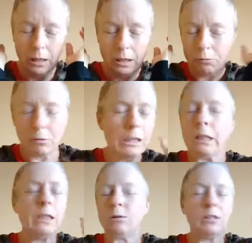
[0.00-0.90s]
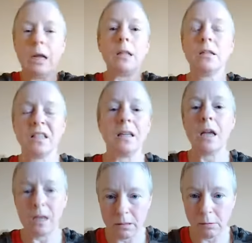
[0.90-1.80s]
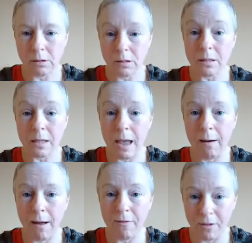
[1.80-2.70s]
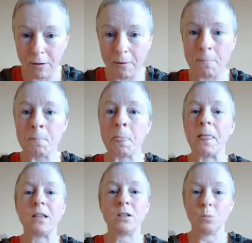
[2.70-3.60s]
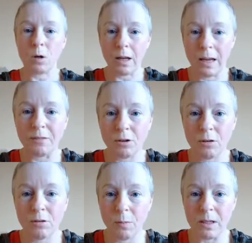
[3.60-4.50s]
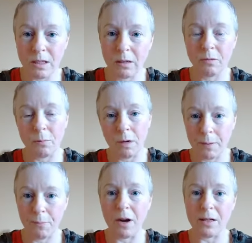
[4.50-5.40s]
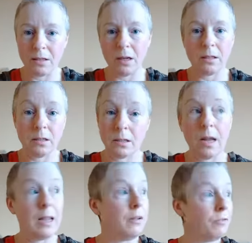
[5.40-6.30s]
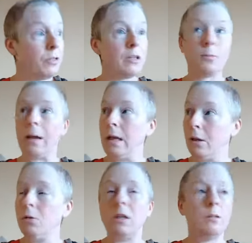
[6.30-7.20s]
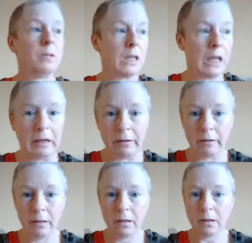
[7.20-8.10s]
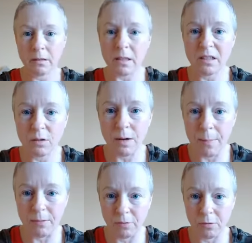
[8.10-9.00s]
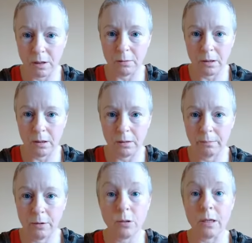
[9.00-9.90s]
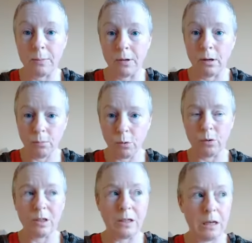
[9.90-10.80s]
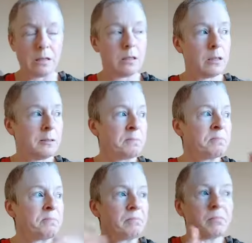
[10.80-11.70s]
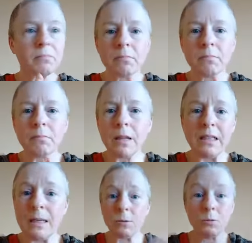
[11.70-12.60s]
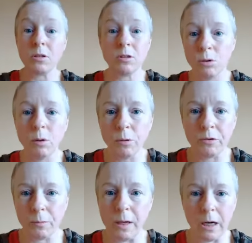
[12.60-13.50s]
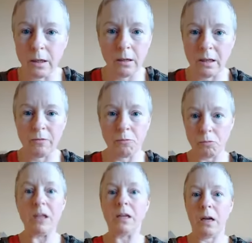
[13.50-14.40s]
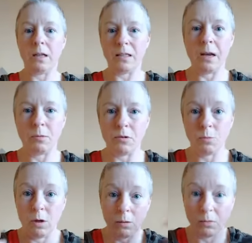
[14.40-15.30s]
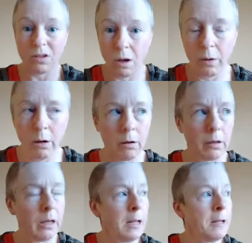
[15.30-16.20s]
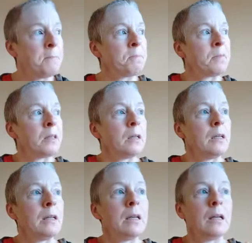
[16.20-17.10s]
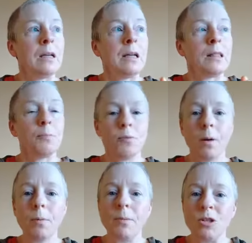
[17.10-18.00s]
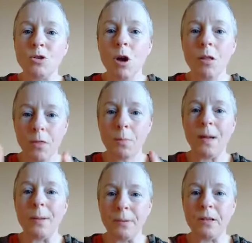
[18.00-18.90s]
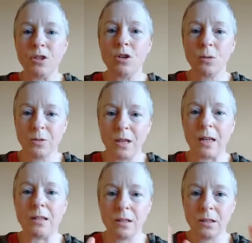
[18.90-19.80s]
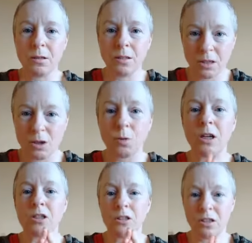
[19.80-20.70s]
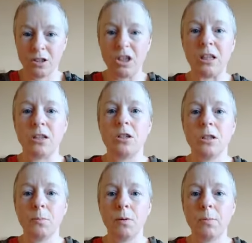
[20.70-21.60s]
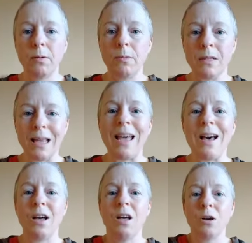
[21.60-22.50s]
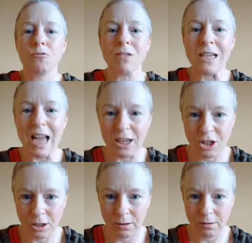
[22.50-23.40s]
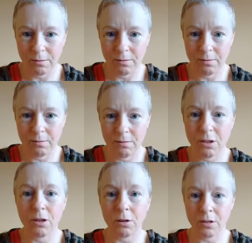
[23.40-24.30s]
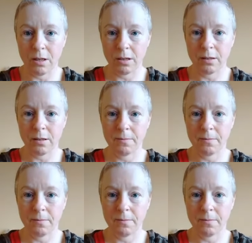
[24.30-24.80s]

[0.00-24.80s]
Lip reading: really? You're saying this? Yes, because this is how I feel. This is what I have to do with myself when my brain decides to say everything's bad and you need to be scared. Because that still happens from time to time. It used to happen a lot more than it does. He said just normal for me and I didn't even realize that was what was going on. The problem is not the people and the circumstances and the situations and the challenges. The problem is our reaction to those things.